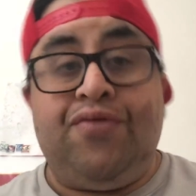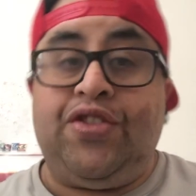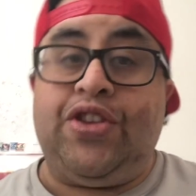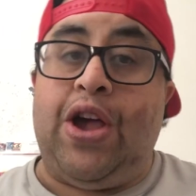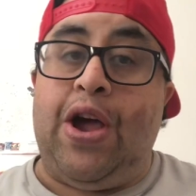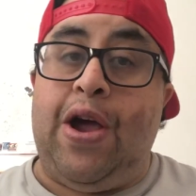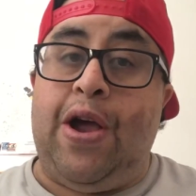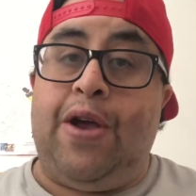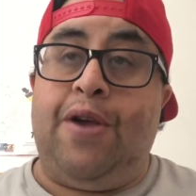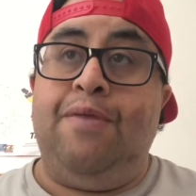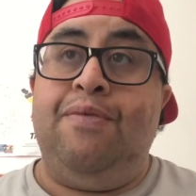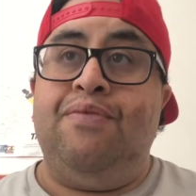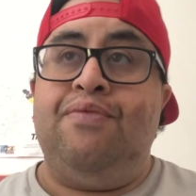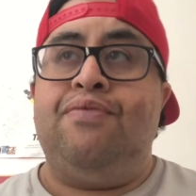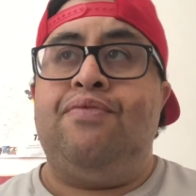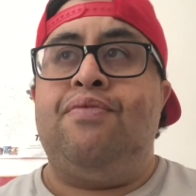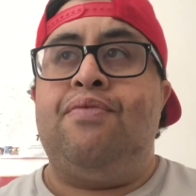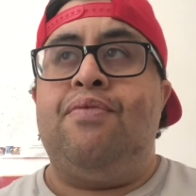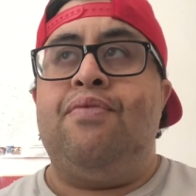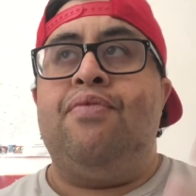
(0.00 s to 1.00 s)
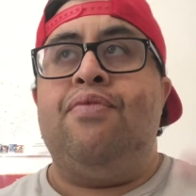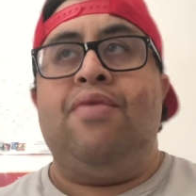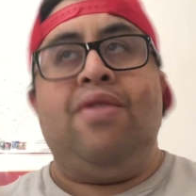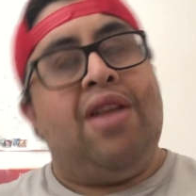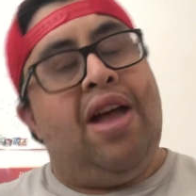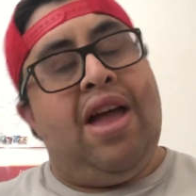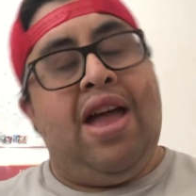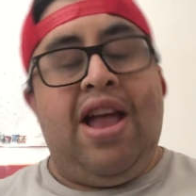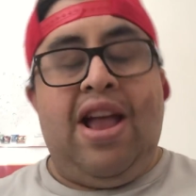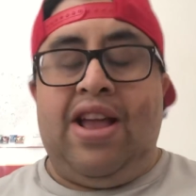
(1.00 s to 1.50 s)
So,
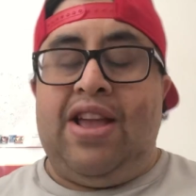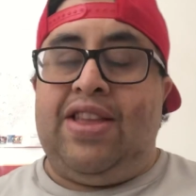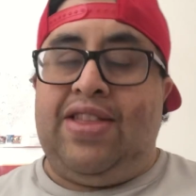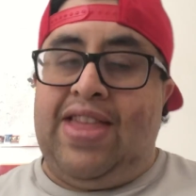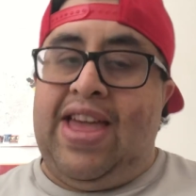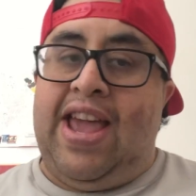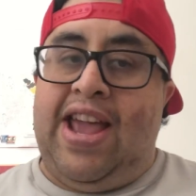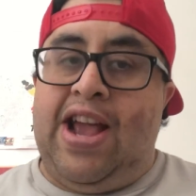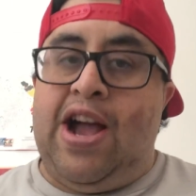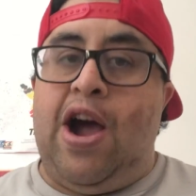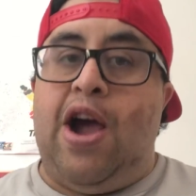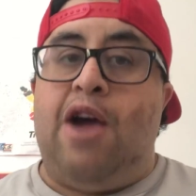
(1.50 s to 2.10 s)
there you